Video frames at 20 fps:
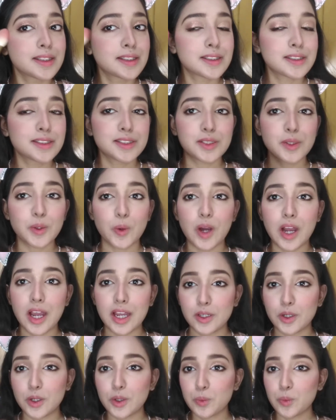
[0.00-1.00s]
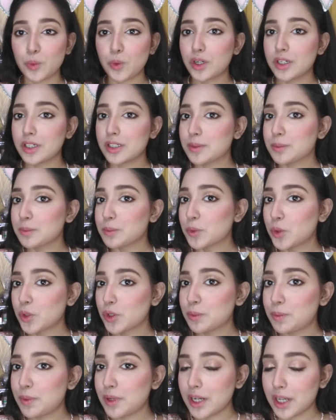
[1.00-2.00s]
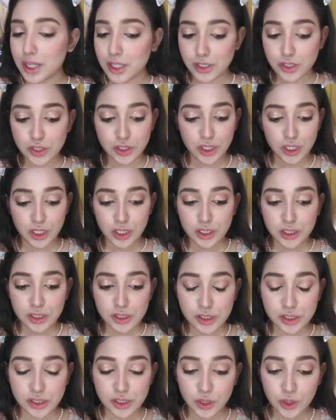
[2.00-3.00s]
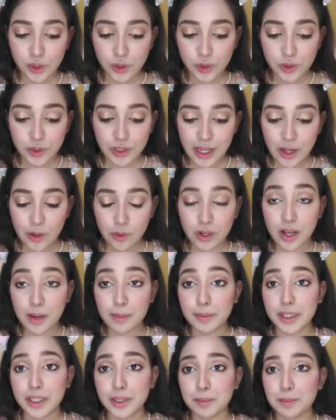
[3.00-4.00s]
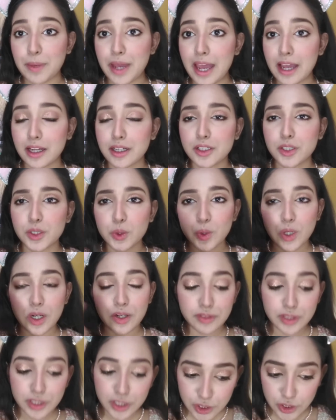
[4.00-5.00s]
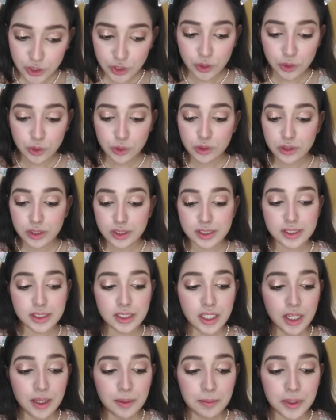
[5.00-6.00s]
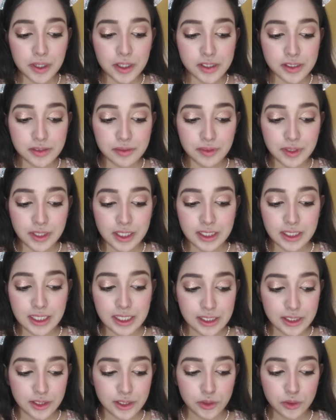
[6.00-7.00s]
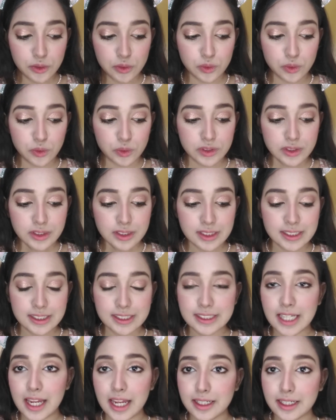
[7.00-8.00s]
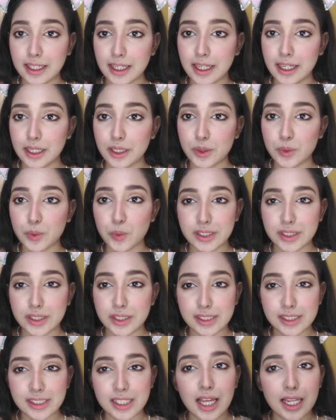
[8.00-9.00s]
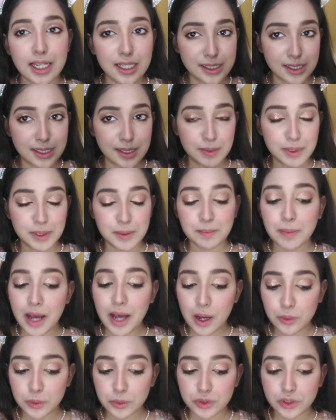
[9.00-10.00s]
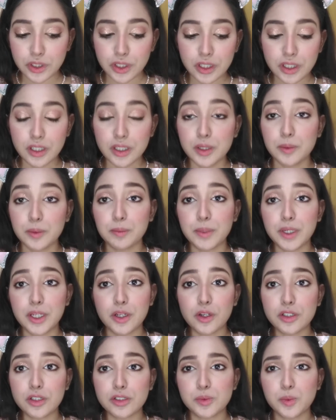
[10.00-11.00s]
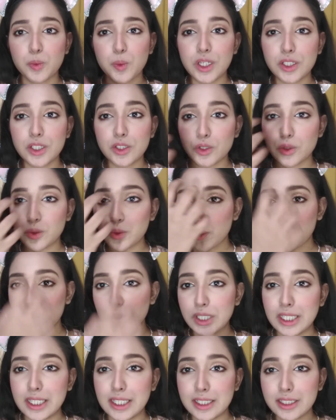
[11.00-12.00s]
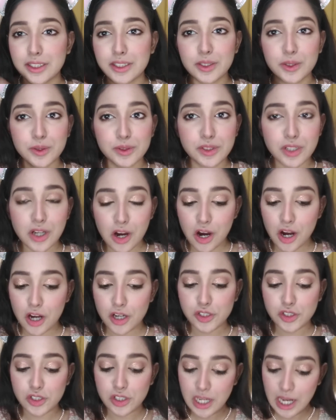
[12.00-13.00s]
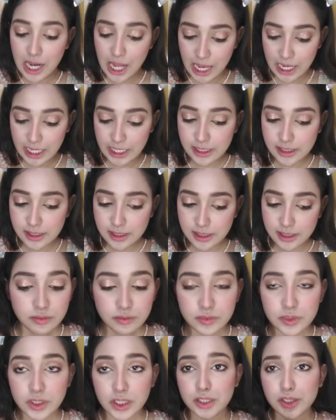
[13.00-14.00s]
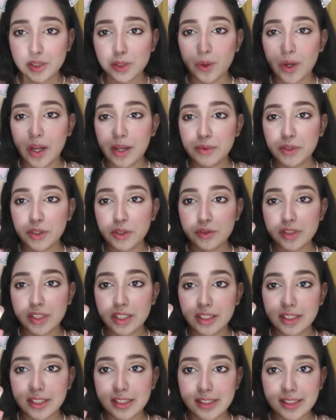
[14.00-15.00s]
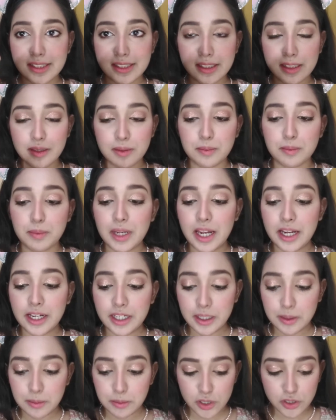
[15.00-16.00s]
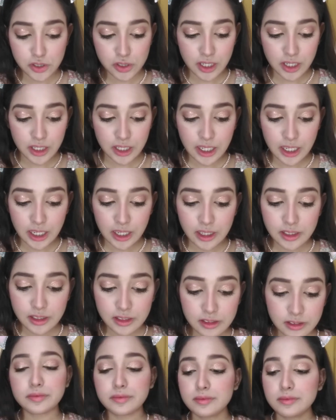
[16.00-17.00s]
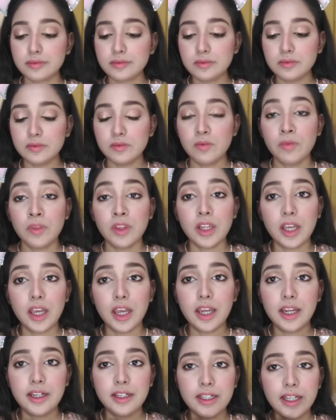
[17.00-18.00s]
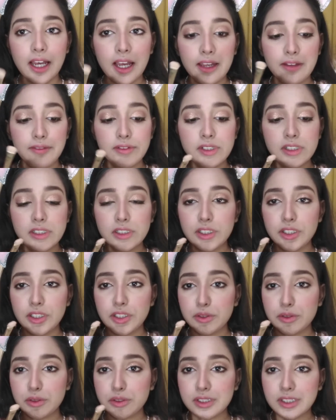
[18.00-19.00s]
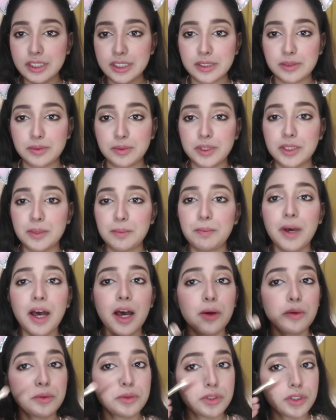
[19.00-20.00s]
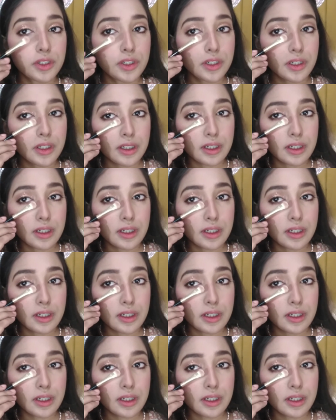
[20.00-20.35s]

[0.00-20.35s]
So I don't want more blush. So now coming back to our nose, because we need to set it with a little bit powder because we don't need those harsh lines. So I'm using this blending brush again, and I will use this with the powder.